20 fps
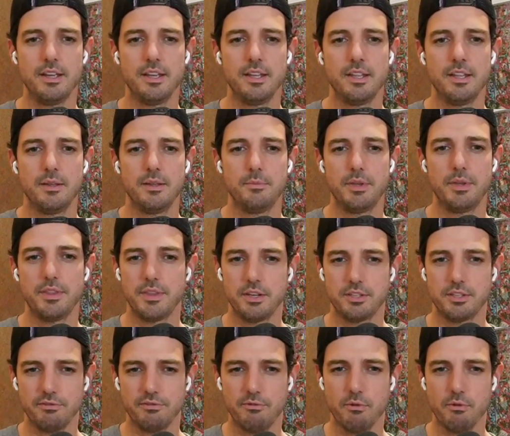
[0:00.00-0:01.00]
PythNet's a
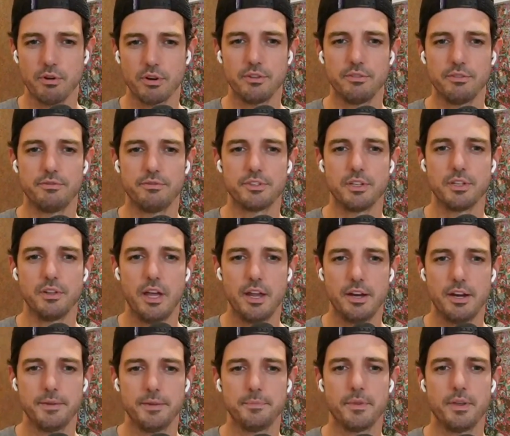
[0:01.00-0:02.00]
fork of
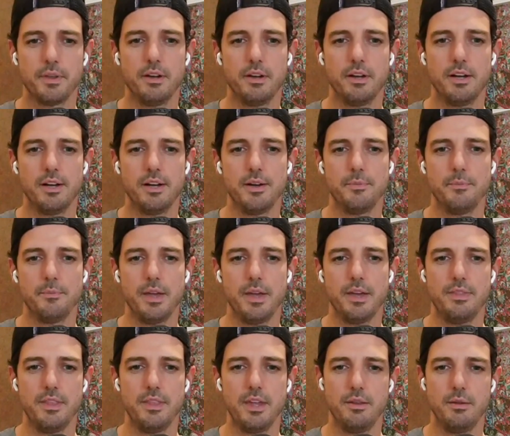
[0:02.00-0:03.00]
Solana, and
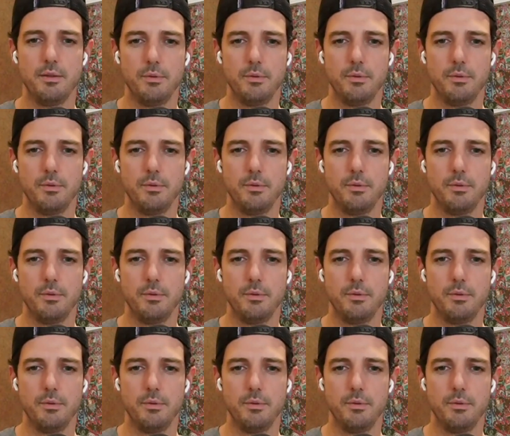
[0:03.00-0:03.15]
then